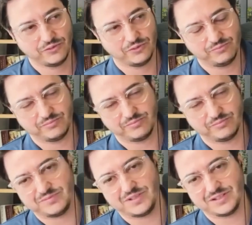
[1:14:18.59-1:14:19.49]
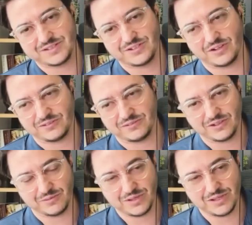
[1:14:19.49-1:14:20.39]
Yeah, it's not
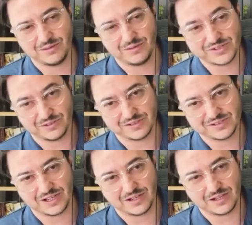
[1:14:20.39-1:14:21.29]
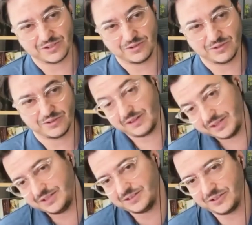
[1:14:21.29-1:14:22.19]
gonna be personal stuff. So and
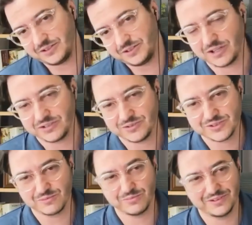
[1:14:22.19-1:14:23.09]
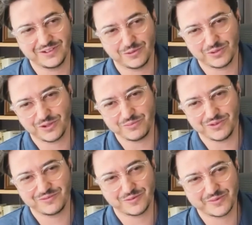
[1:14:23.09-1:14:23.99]
ideally, you will not use com- corporate
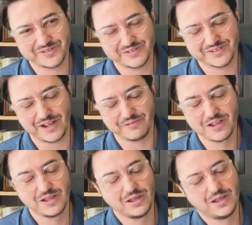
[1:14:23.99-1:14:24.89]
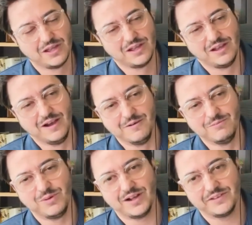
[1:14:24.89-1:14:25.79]
computer for personal stuff
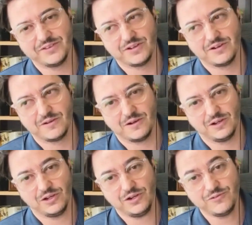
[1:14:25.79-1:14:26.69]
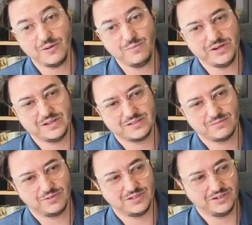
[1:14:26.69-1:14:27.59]
but uh, a lot of companies
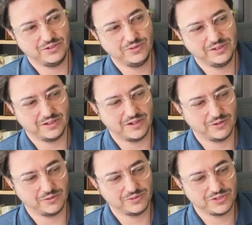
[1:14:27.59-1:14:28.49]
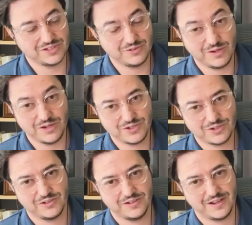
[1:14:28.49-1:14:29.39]
what they're doing now just to make
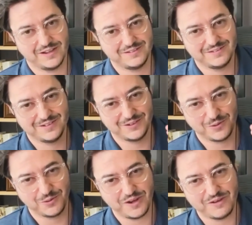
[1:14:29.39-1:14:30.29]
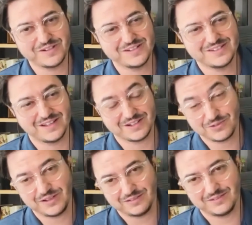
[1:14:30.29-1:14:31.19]
sure that you know whoever is
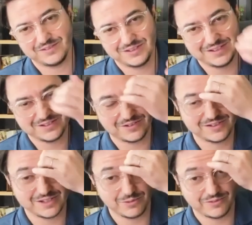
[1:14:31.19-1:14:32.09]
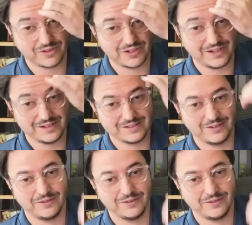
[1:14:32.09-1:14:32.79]
actually these are some of our clients now